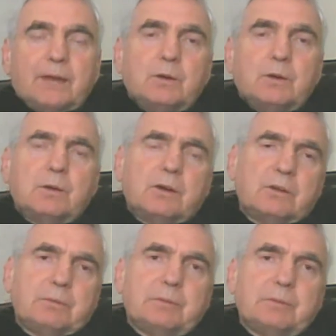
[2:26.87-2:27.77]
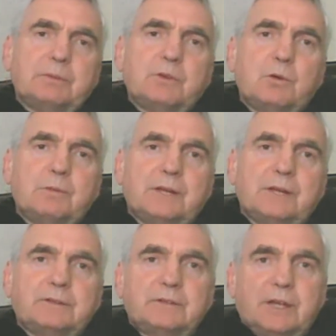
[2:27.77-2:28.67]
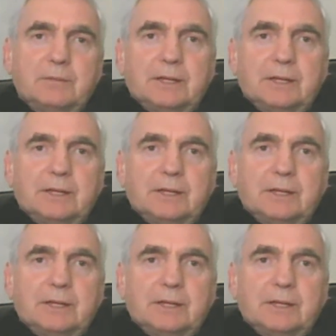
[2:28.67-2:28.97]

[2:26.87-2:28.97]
I know a lot of people knowing me at the time,